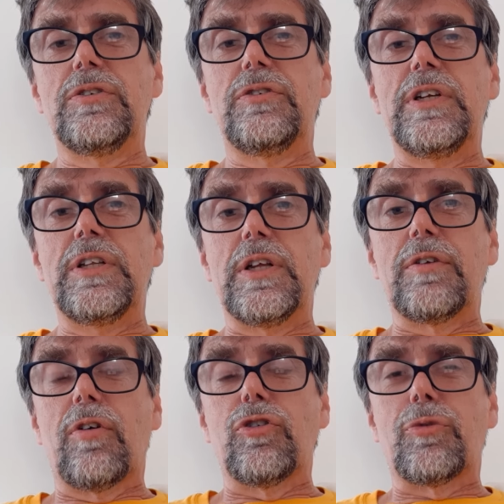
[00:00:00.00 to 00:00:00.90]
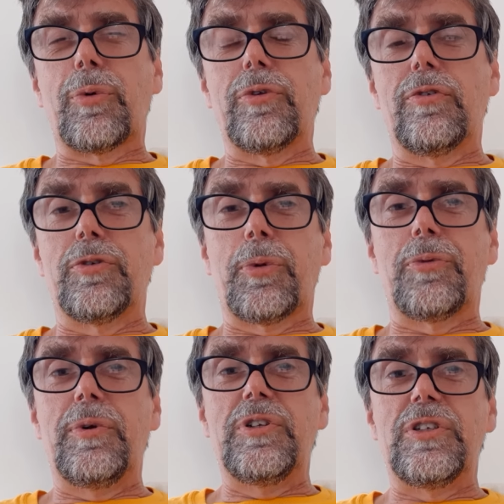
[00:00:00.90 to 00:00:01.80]
feeling that you've got
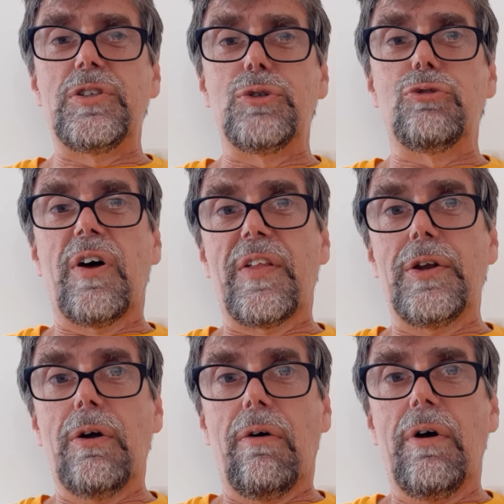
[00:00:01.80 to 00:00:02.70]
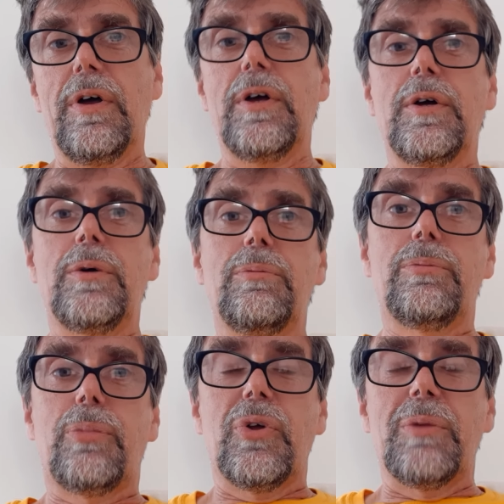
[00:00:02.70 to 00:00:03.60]
responsibilities, you'd rather not
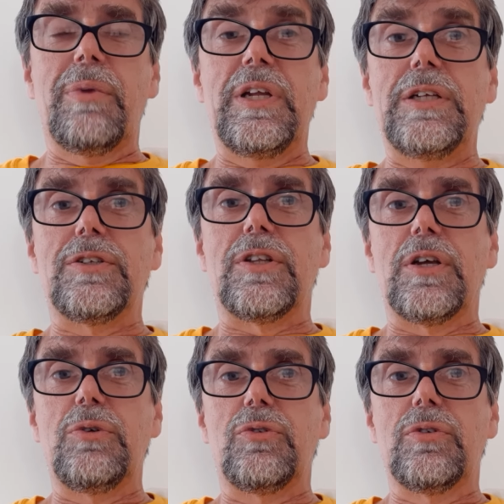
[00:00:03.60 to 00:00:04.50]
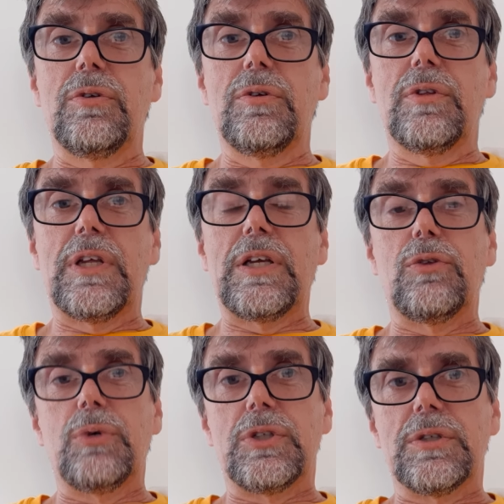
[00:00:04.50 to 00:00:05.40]
put the money into those
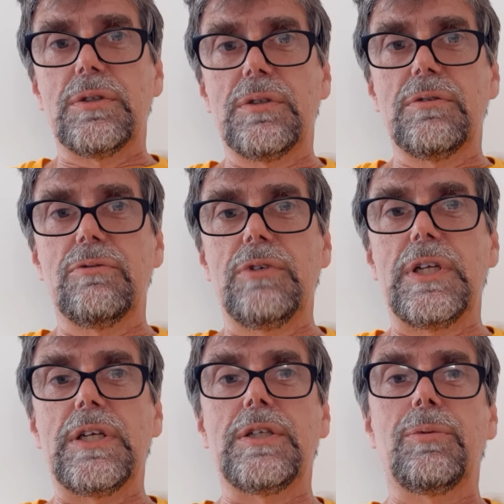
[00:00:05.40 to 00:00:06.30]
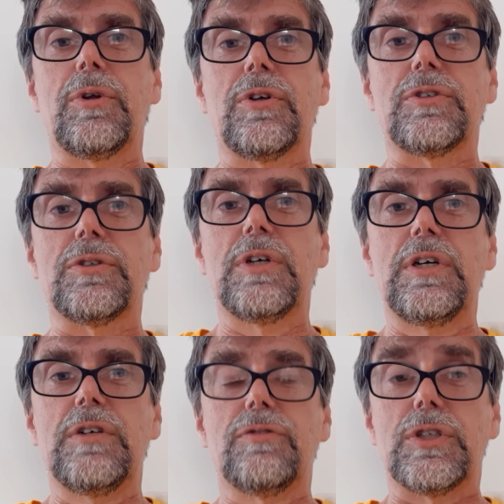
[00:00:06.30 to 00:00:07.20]
things which really, to be honest,
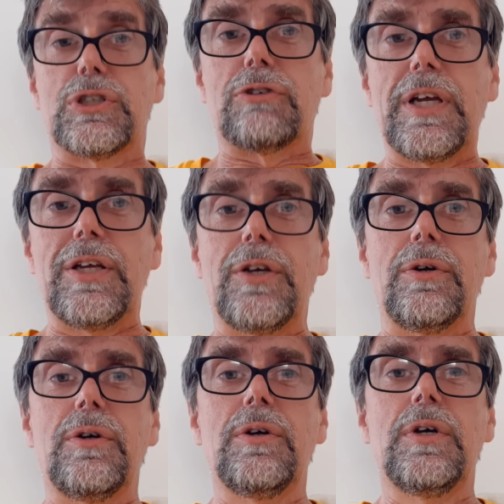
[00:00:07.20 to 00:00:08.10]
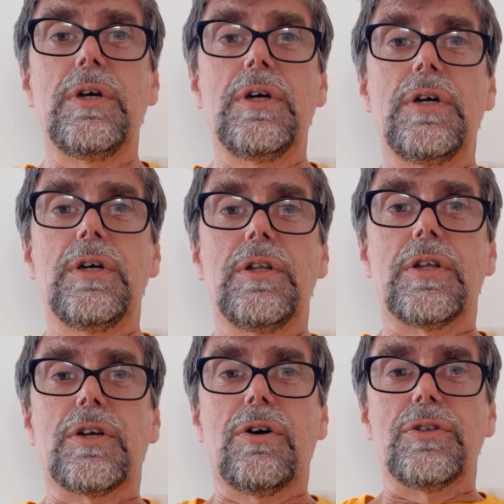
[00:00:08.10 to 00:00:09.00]
frustrate you.
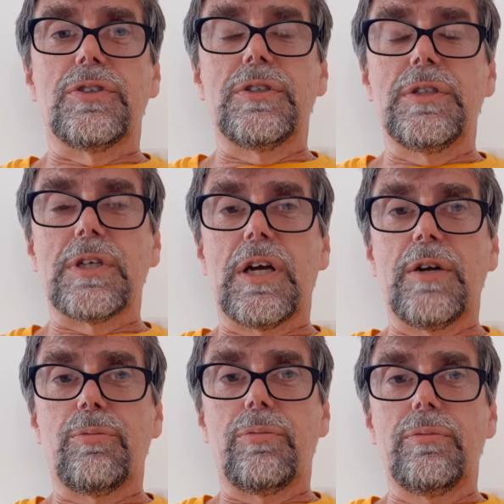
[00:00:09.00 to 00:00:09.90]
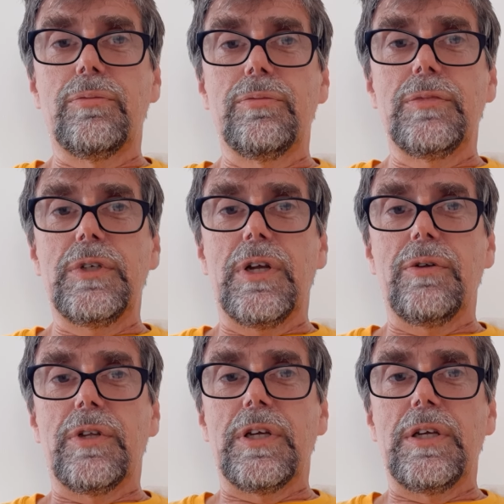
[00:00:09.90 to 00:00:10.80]
The costs and the kind
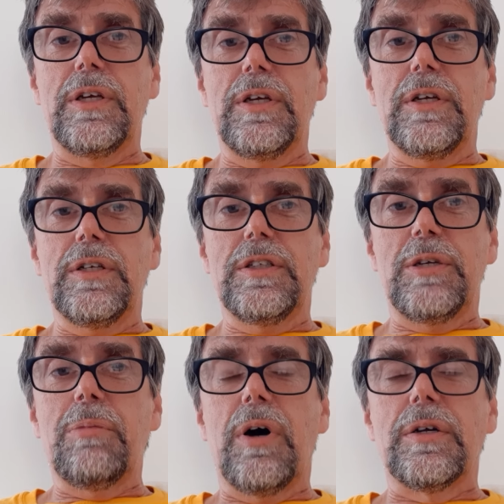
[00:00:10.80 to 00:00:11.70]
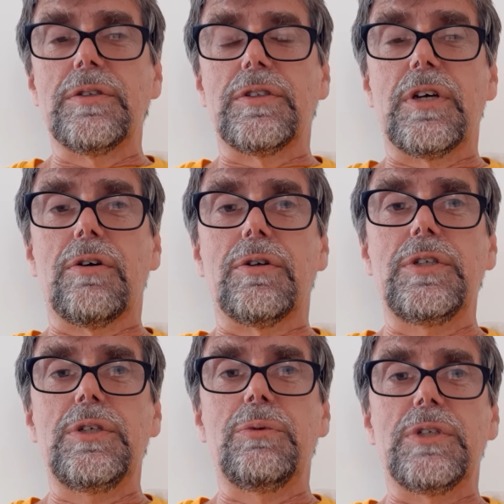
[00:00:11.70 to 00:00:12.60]
of, the demands that are on
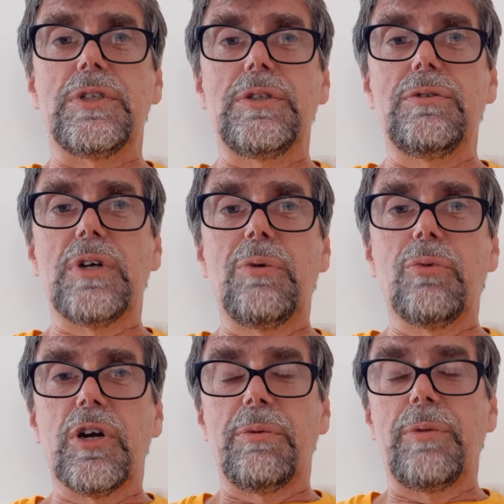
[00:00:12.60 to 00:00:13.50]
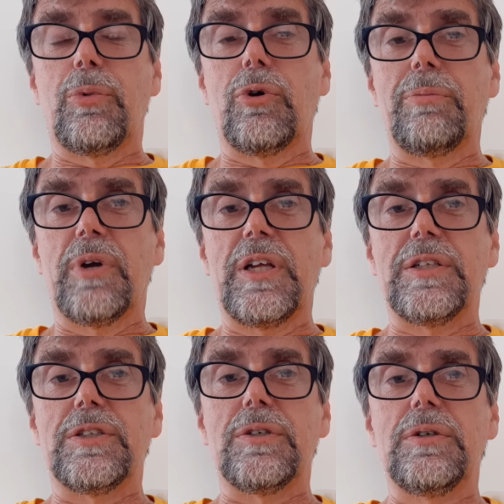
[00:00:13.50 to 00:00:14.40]
you, which you don't want to be pouring money
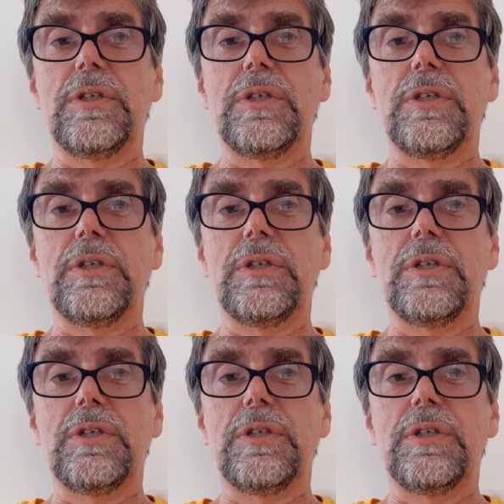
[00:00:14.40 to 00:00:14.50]
into.